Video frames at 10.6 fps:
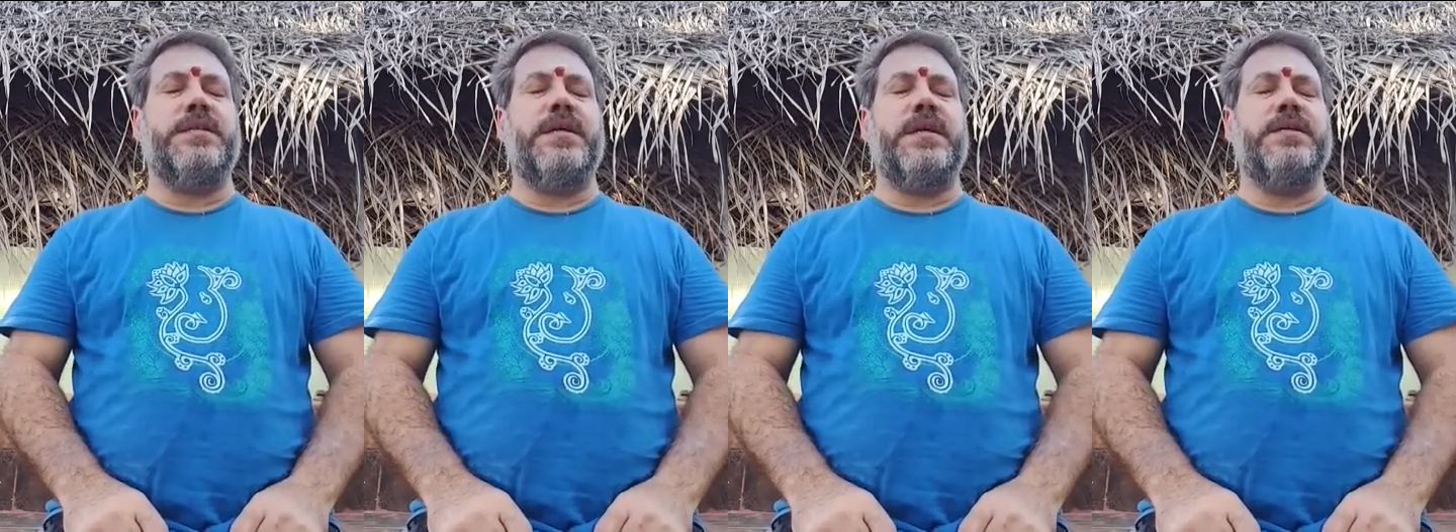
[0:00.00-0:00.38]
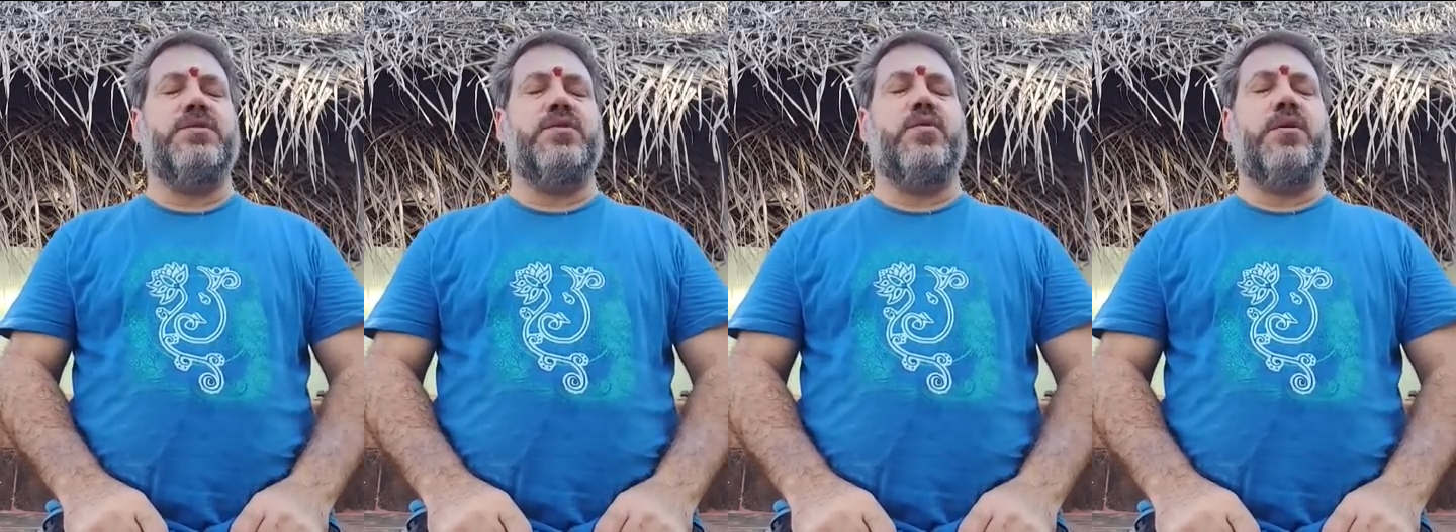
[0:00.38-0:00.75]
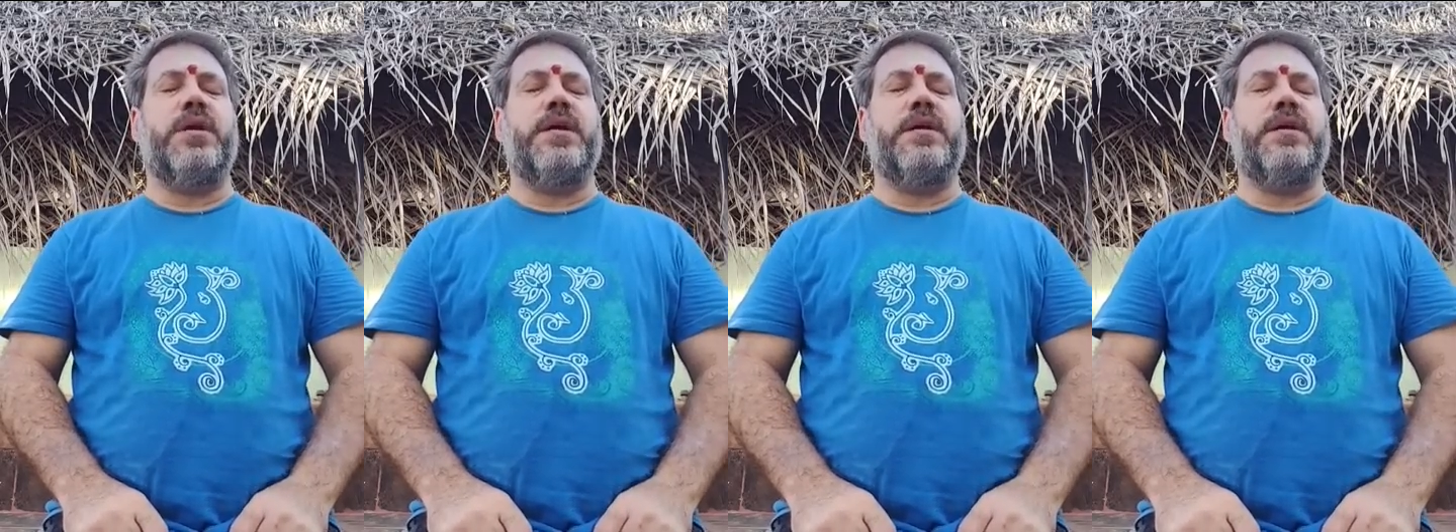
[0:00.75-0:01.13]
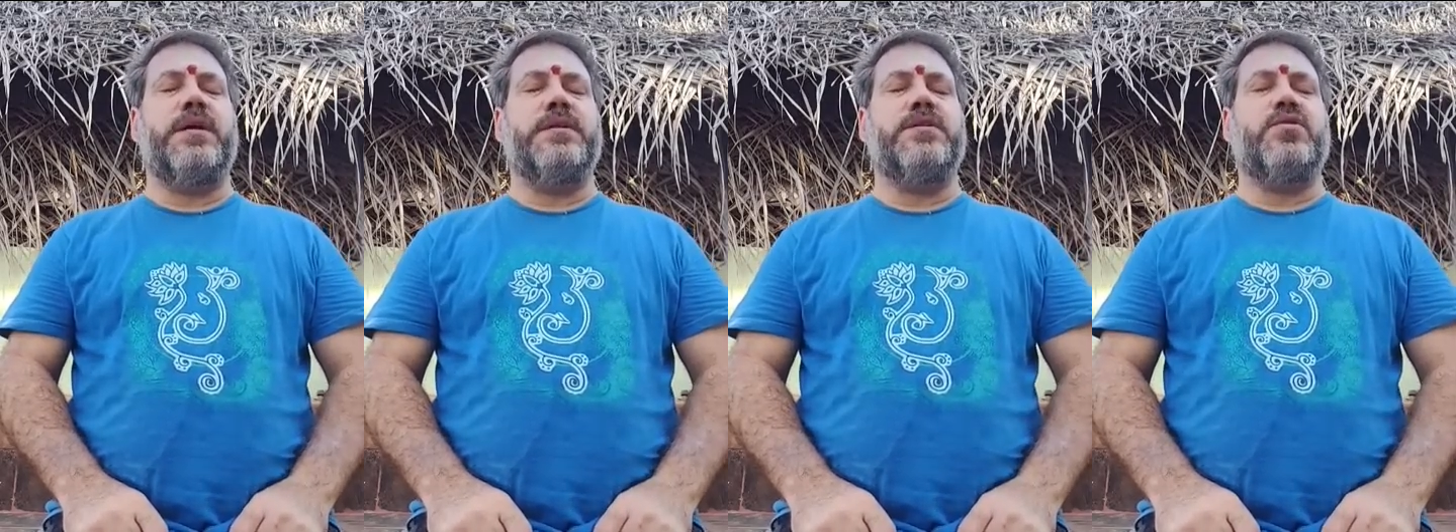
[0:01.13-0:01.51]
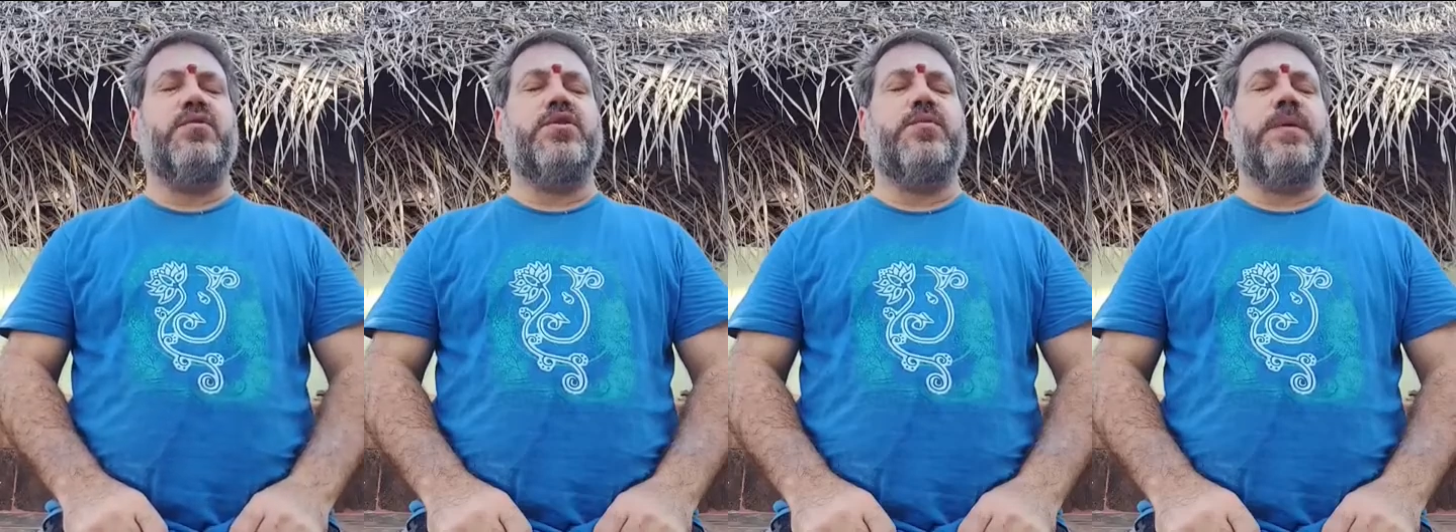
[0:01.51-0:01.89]
the Sthula,
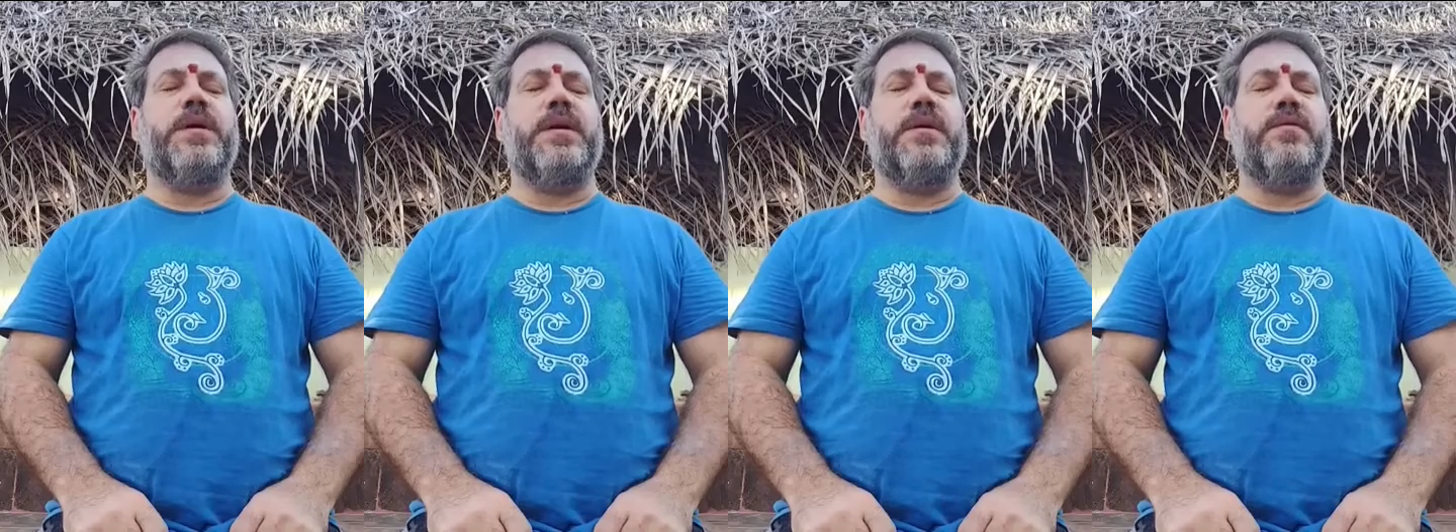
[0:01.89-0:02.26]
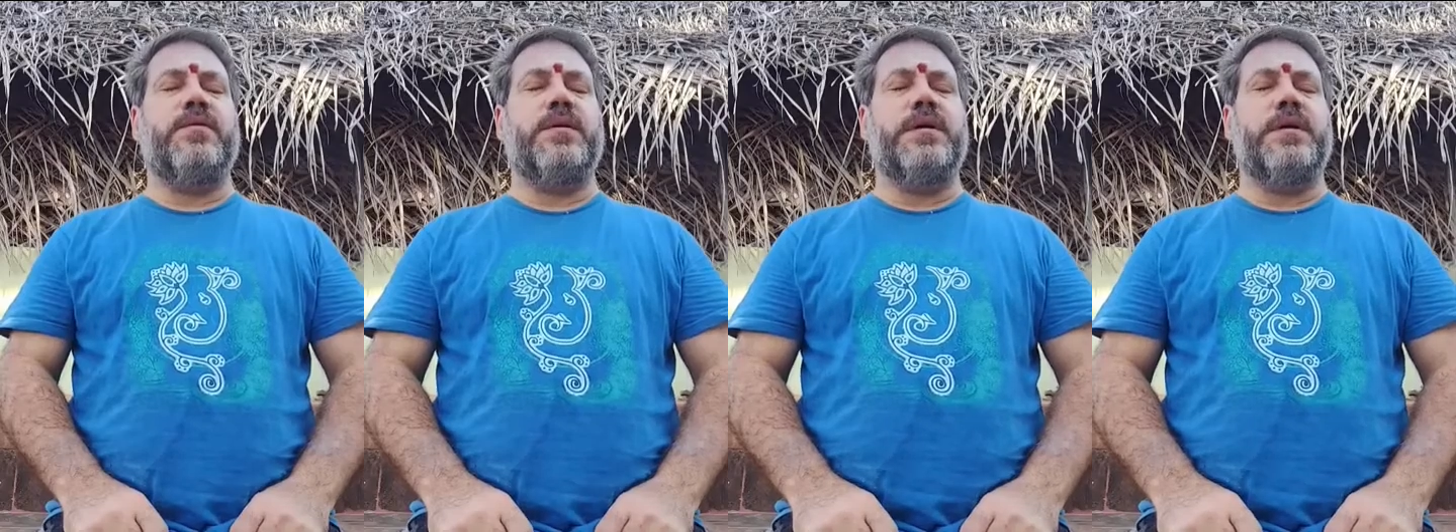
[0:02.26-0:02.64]
Sukshma now